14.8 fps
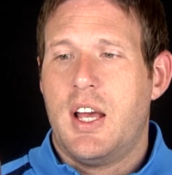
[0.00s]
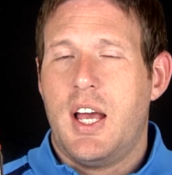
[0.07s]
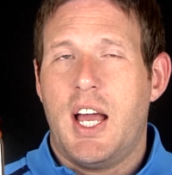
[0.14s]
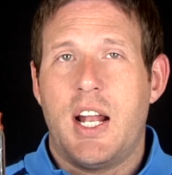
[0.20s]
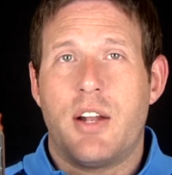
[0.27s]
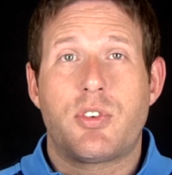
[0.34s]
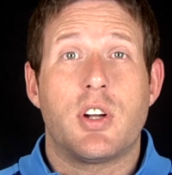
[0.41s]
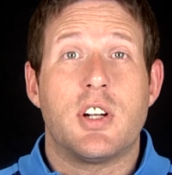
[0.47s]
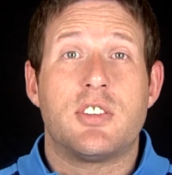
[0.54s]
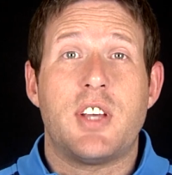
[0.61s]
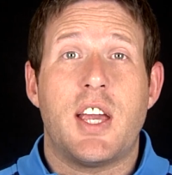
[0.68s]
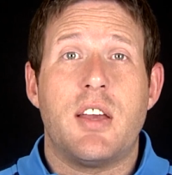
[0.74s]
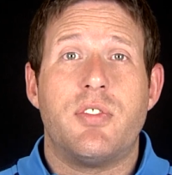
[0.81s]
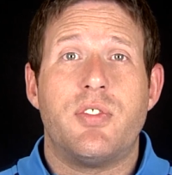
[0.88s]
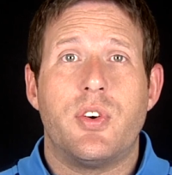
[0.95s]
and I've got the
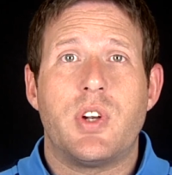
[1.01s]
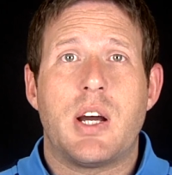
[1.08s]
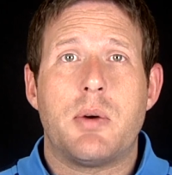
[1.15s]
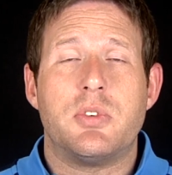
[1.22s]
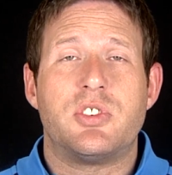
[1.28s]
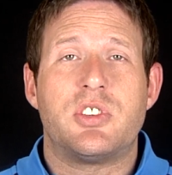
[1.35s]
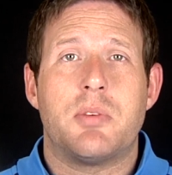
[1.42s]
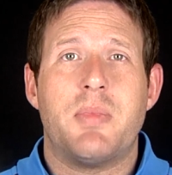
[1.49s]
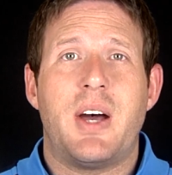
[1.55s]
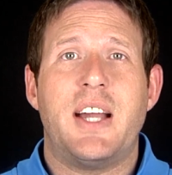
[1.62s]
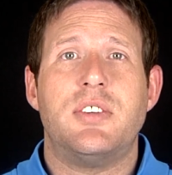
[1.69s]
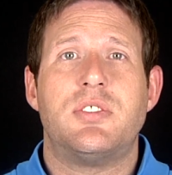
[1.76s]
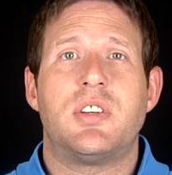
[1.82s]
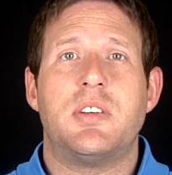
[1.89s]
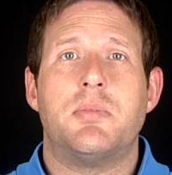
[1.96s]
tank filled up with some
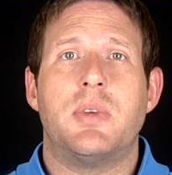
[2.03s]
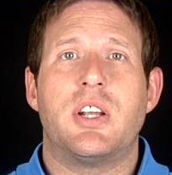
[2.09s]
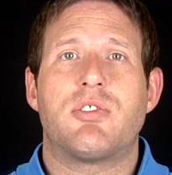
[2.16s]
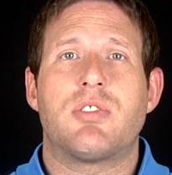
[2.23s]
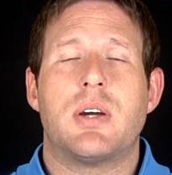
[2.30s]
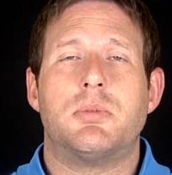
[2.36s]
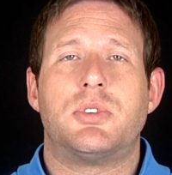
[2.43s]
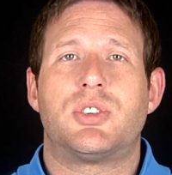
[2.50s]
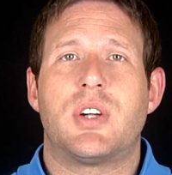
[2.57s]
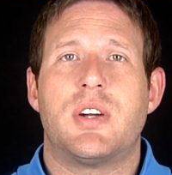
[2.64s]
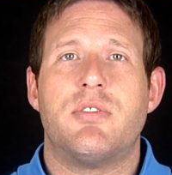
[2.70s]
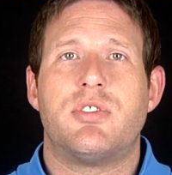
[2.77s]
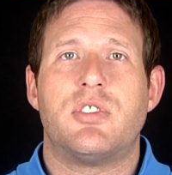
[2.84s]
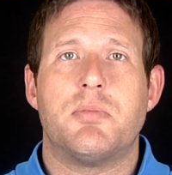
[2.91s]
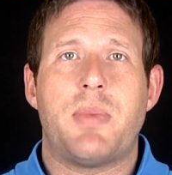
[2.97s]
18 milligram
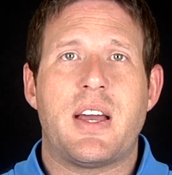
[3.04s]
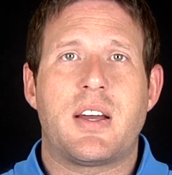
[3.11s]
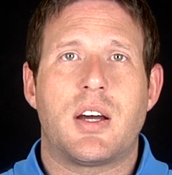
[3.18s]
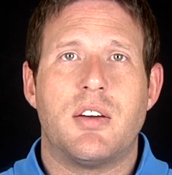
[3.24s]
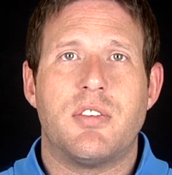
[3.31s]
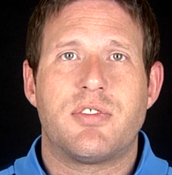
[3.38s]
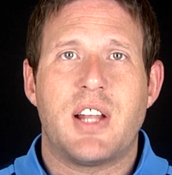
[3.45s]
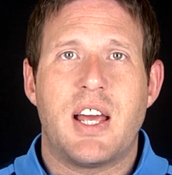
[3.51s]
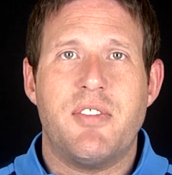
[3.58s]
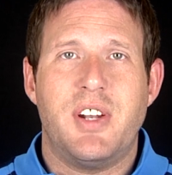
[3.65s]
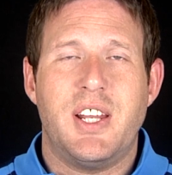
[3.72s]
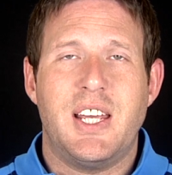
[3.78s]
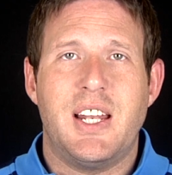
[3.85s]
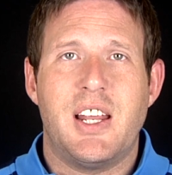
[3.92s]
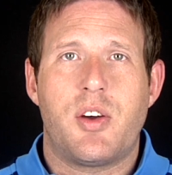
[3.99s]
strength tobacco flavoured
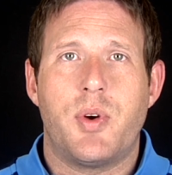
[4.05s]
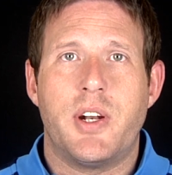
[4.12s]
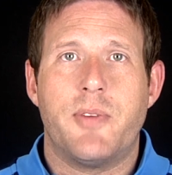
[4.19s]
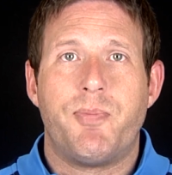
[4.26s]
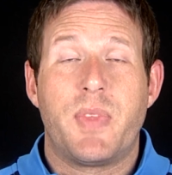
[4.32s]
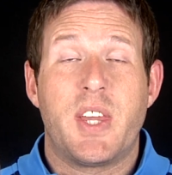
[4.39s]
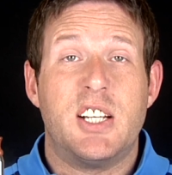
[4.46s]
e-liquid.